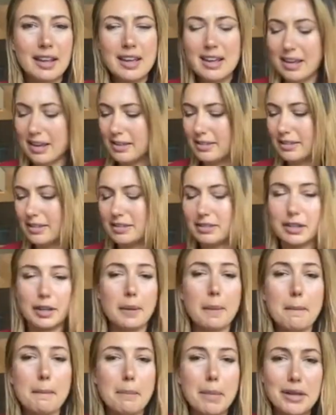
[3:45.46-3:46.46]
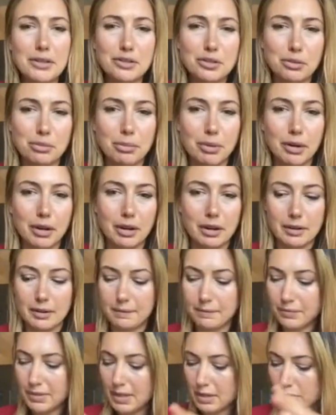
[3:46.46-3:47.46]
Is this going to muscle burn?
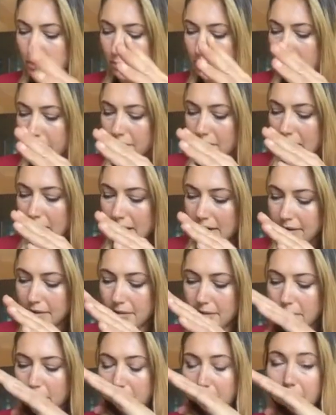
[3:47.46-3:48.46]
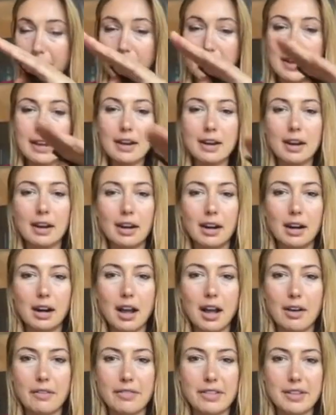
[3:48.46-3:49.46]
So we've got the fear
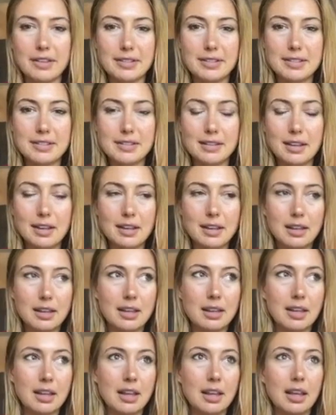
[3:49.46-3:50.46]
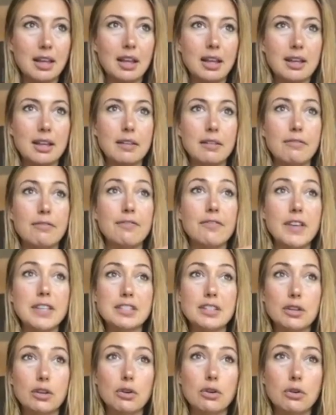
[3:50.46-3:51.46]
of this
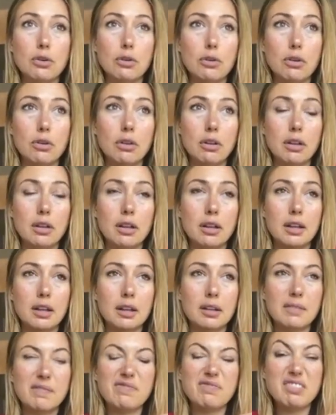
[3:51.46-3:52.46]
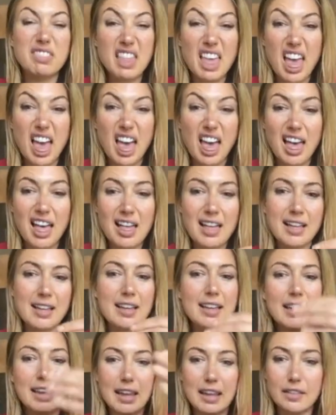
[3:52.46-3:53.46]
physical
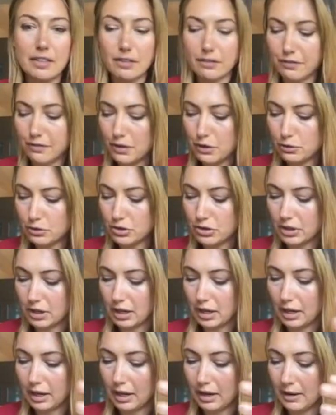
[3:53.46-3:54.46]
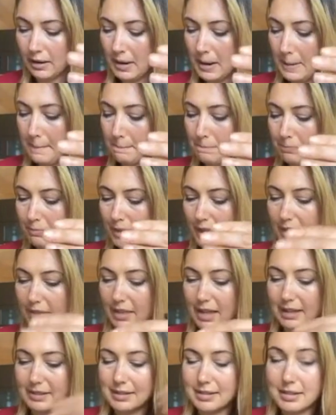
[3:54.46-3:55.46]
in the future
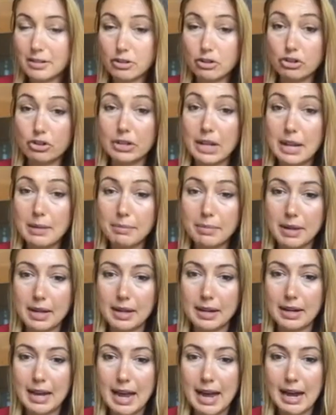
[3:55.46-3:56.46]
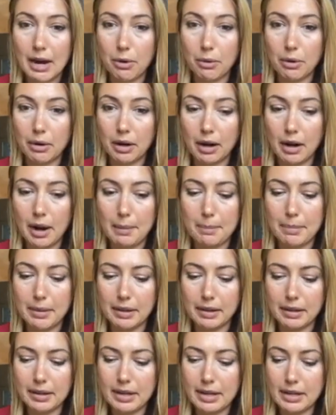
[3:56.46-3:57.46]
that's shaping our
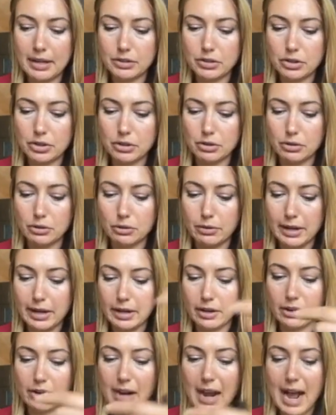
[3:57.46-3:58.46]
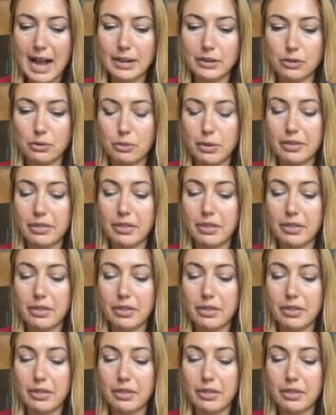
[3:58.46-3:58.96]
ability to interact with